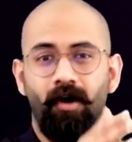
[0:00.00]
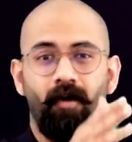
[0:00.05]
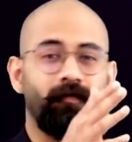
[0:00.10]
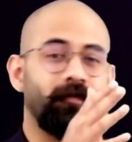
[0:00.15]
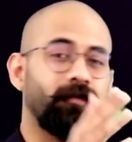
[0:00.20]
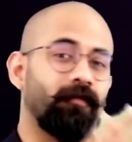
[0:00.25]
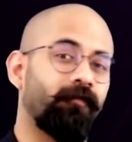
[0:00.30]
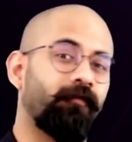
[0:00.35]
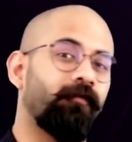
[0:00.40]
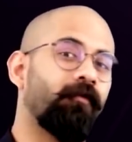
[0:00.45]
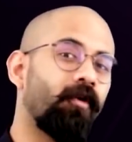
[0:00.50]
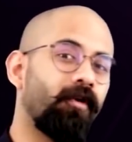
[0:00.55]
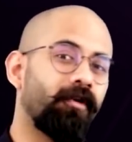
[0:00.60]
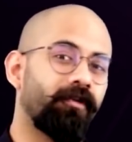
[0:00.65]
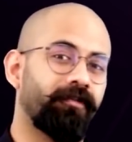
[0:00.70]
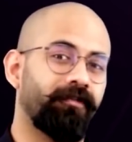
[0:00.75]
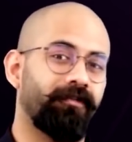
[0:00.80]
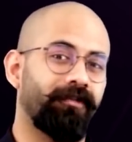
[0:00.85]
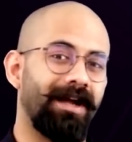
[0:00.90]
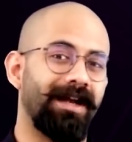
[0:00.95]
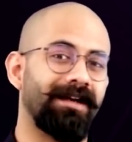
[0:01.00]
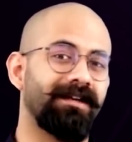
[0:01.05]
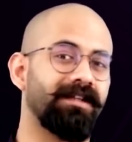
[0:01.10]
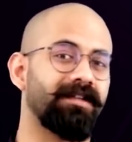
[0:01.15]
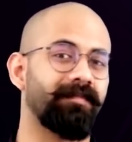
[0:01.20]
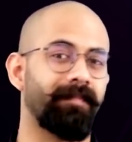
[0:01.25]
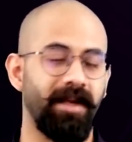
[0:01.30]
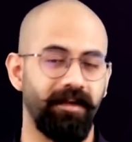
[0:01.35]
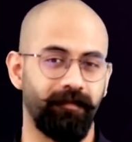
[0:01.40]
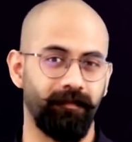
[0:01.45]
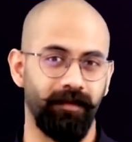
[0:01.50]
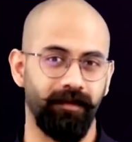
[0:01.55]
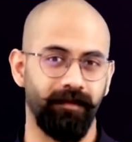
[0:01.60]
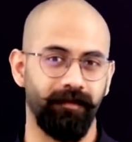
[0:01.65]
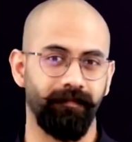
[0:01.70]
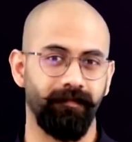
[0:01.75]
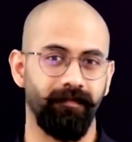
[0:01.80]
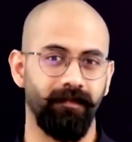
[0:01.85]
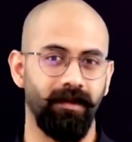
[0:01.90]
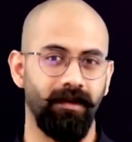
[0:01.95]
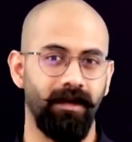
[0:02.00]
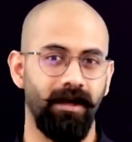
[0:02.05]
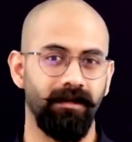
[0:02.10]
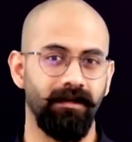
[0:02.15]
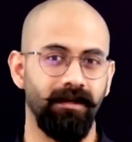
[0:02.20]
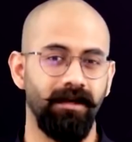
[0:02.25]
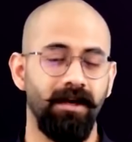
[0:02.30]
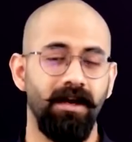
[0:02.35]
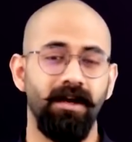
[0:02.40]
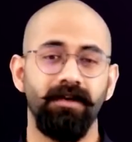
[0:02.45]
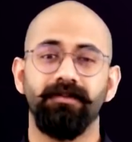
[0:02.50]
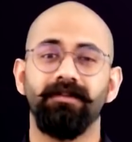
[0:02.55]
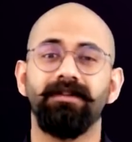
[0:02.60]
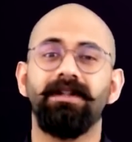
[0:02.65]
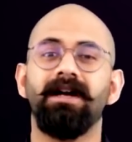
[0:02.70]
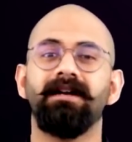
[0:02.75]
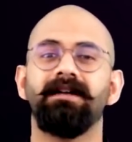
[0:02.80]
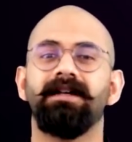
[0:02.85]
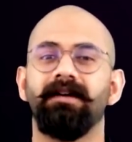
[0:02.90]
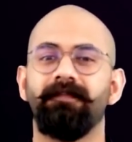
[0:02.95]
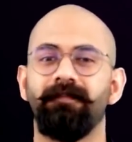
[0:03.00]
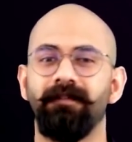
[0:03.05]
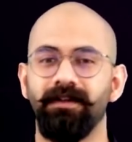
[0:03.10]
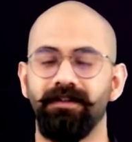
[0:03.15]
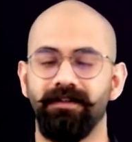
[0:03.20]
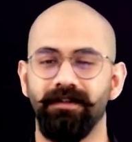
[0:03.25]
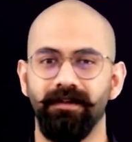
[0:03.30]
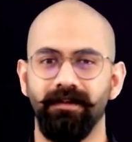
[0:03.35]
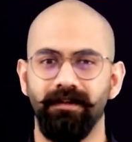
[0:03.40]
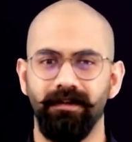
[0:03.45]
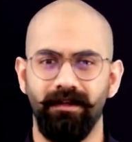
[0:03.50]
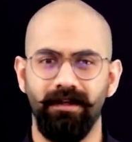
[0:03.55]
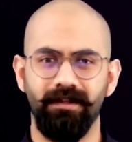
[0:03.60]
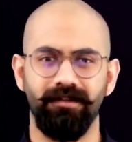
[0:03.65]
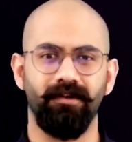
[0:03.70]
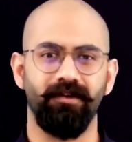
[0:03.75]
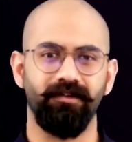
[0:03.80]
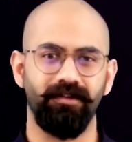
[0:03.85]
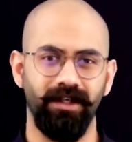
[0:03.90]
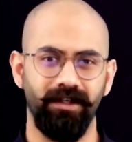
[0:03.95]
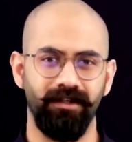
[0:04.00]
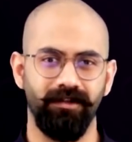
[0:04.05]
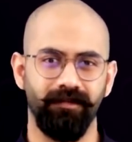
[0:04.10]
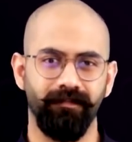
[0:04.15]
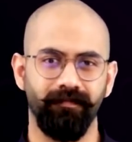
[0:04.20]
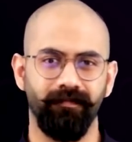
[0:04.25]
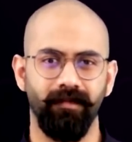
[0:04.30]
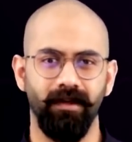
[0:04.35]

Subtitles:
of the force and displacement, right? So that definition does not change.